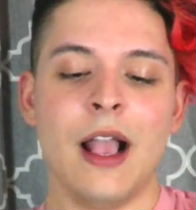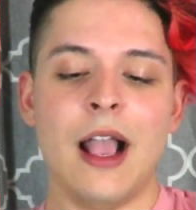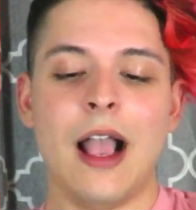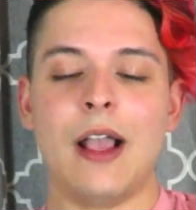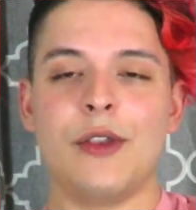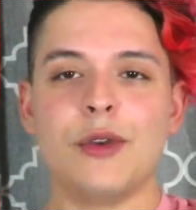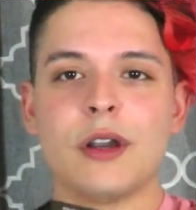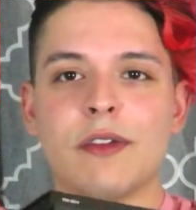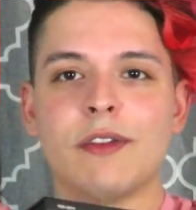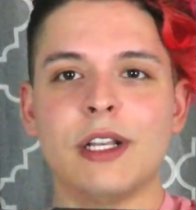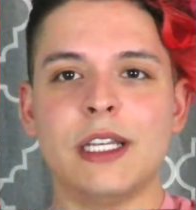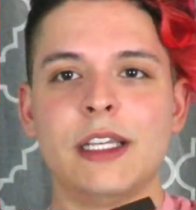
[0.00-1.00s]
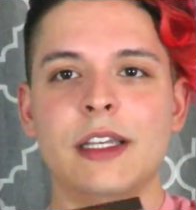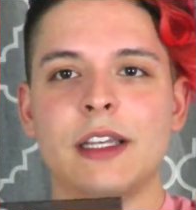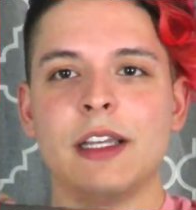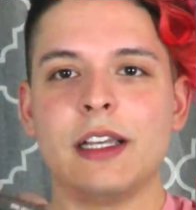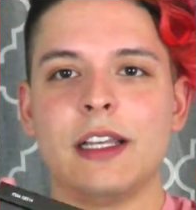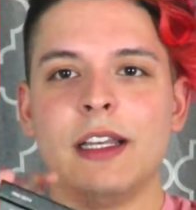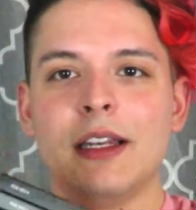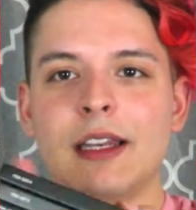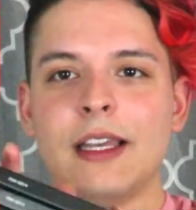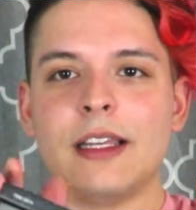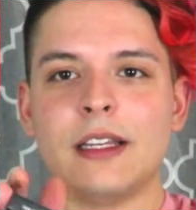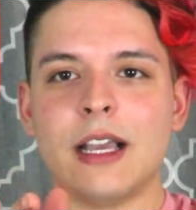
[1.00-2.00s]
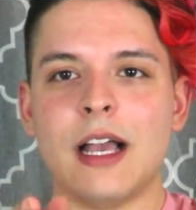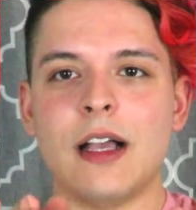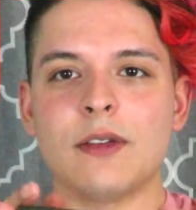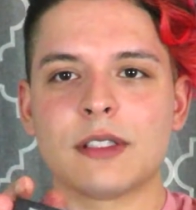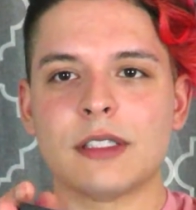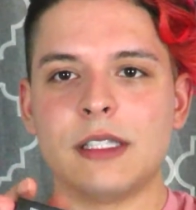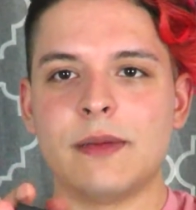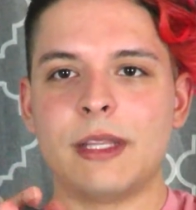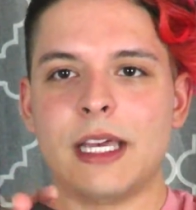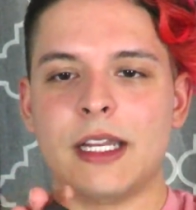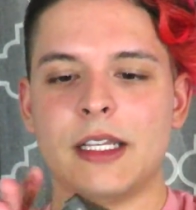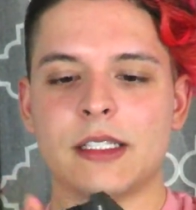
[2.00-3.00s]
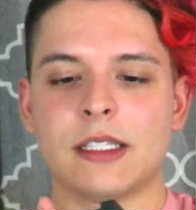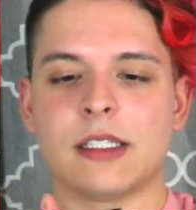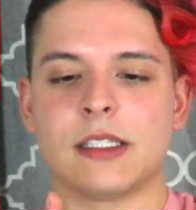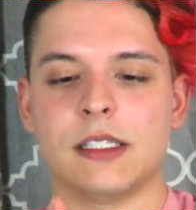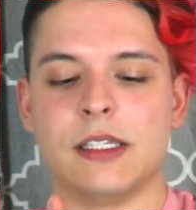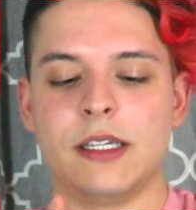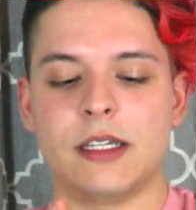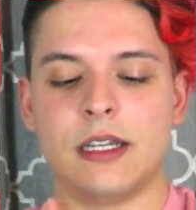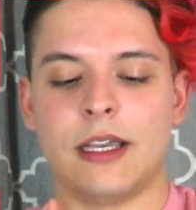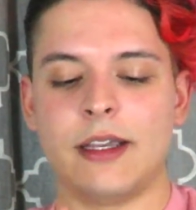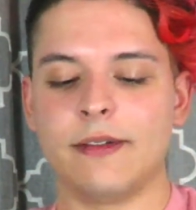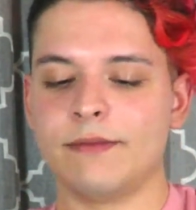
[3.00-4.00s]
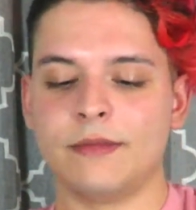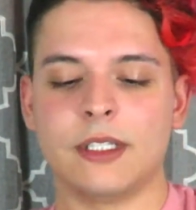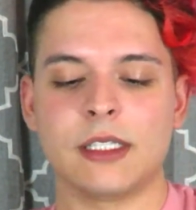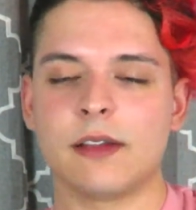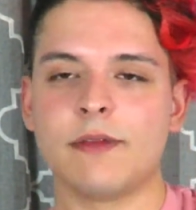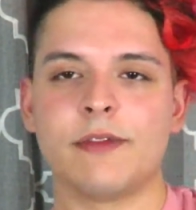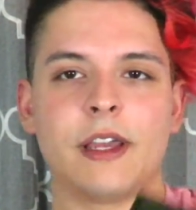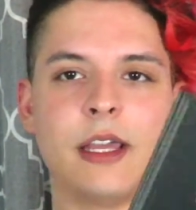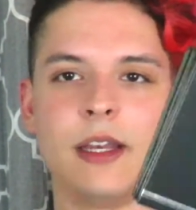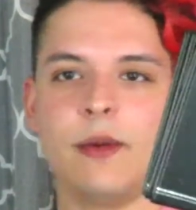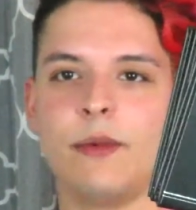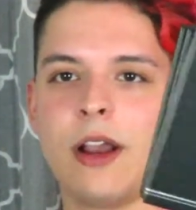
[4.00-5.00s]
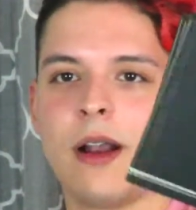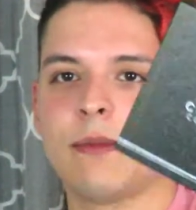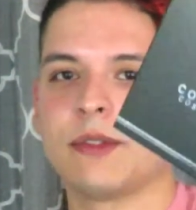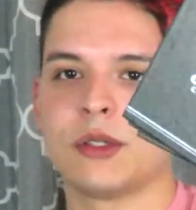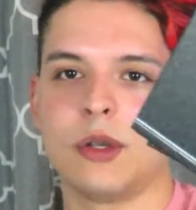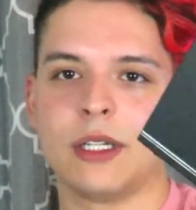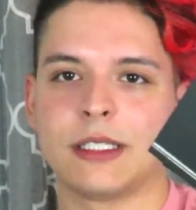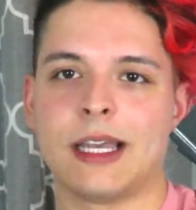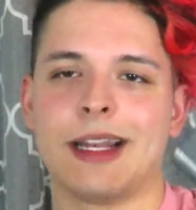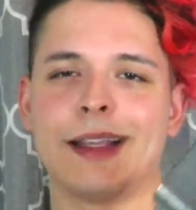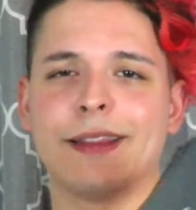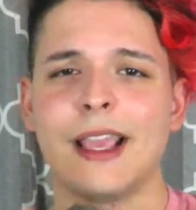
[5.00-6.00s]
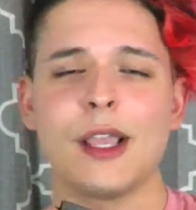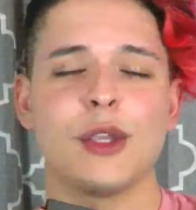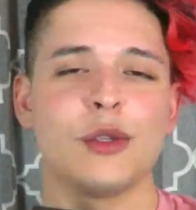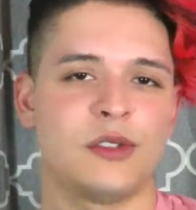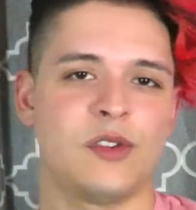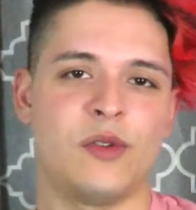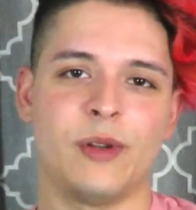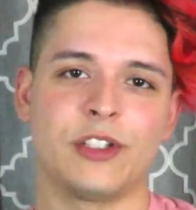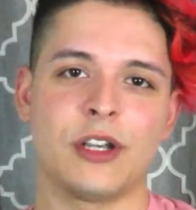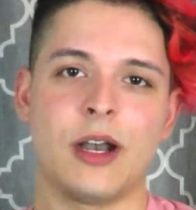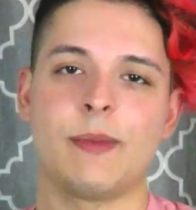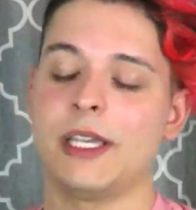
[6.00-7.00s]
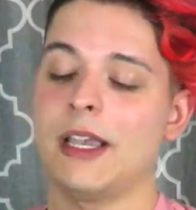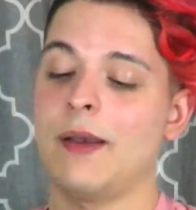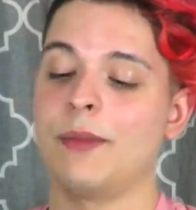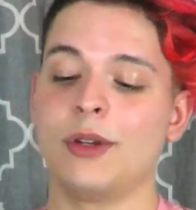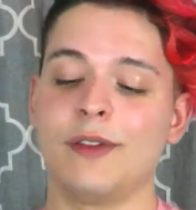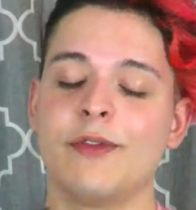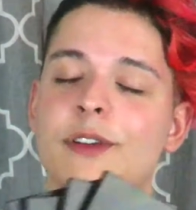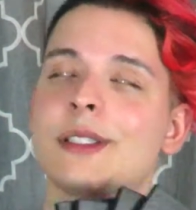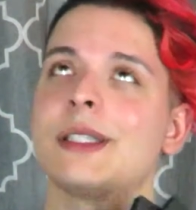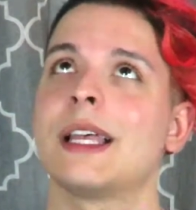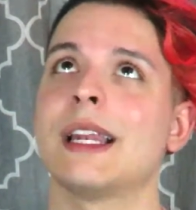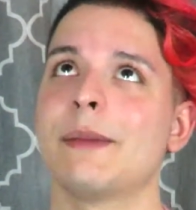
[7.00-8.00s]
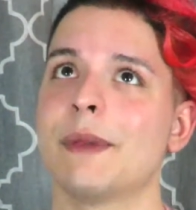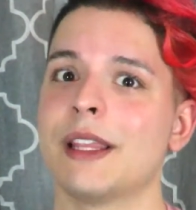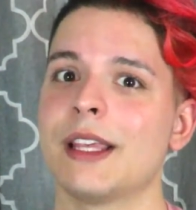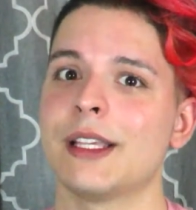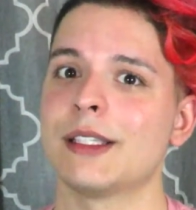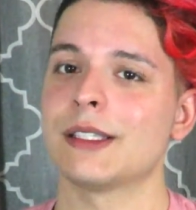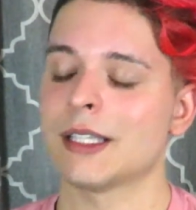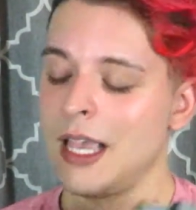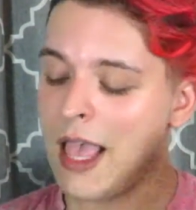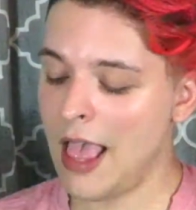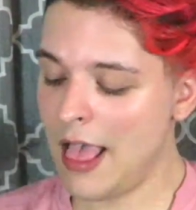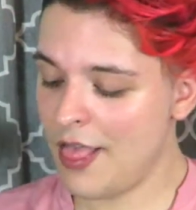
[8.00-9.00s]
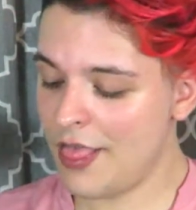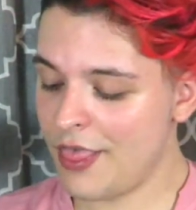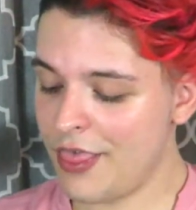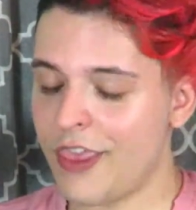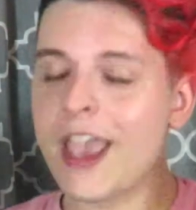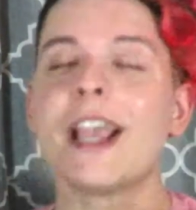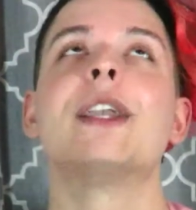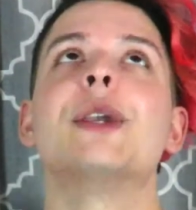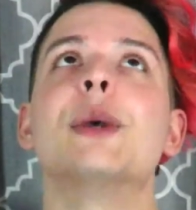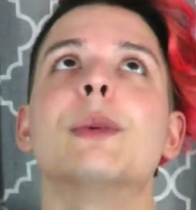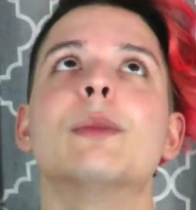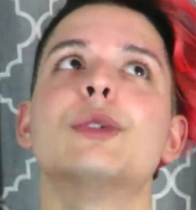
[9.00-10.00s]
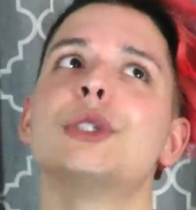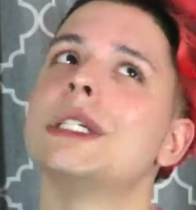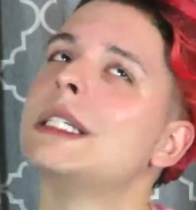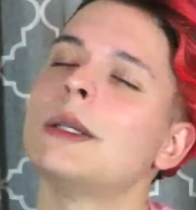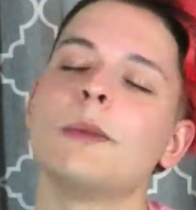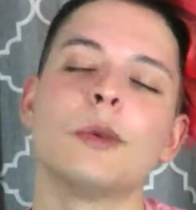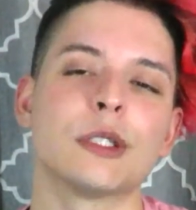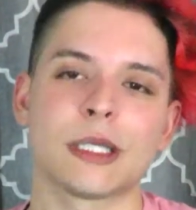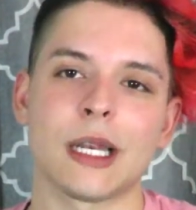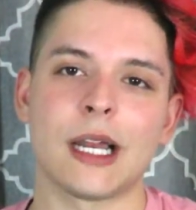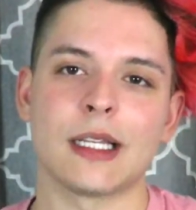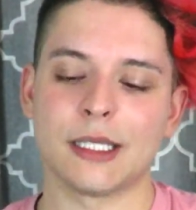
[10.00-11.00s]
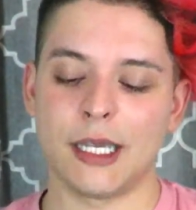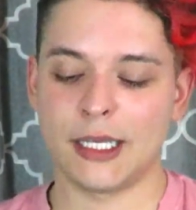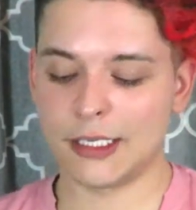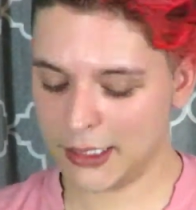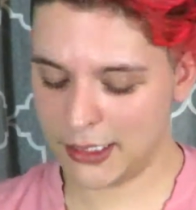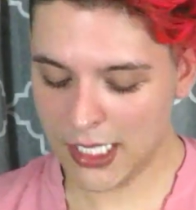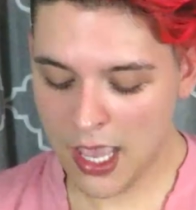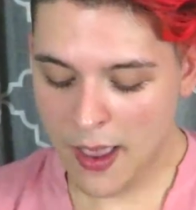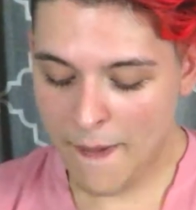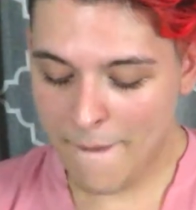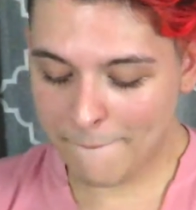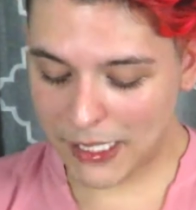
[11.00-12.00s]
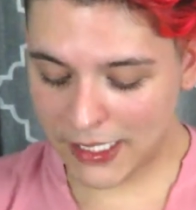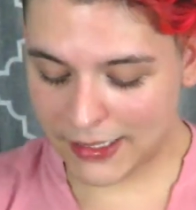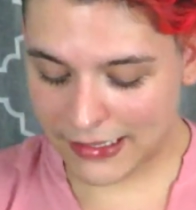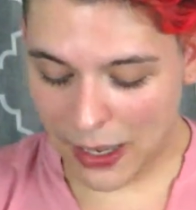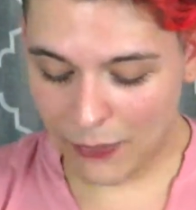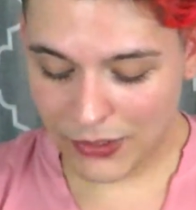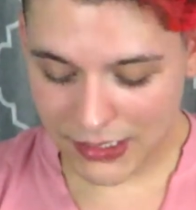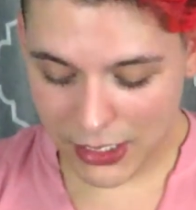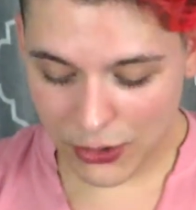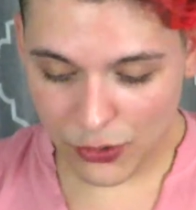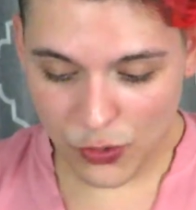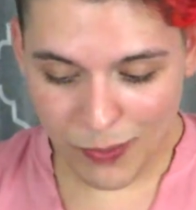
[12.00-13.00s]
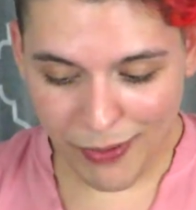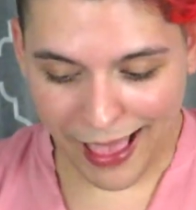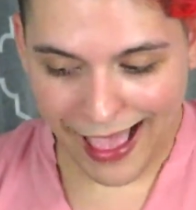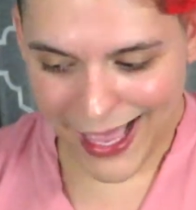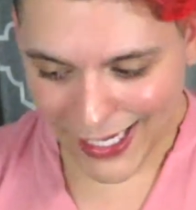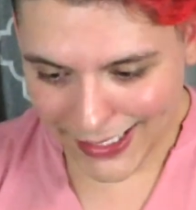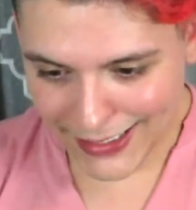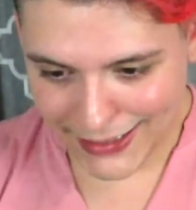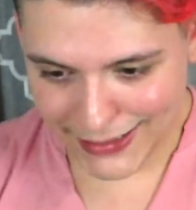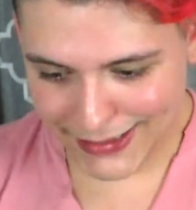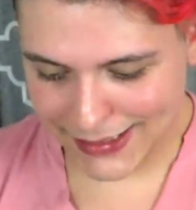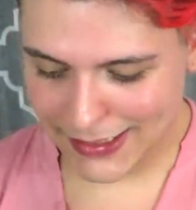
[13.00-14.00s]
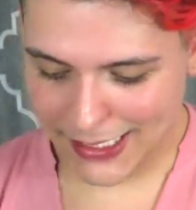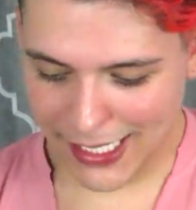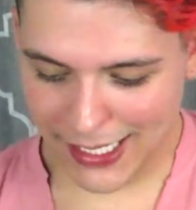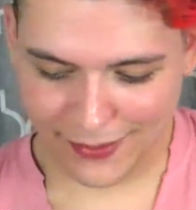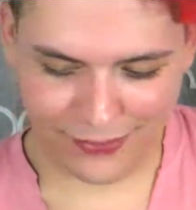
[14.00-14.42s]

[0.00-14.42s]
and you could really like, look at how slim that is and sleek. Like, this can fit anywhere. I'm so excited. Thank you so much, Copycat Beauty, for sending me this. Thank you. Muchísimas gracias. But that was their new palettes. Like,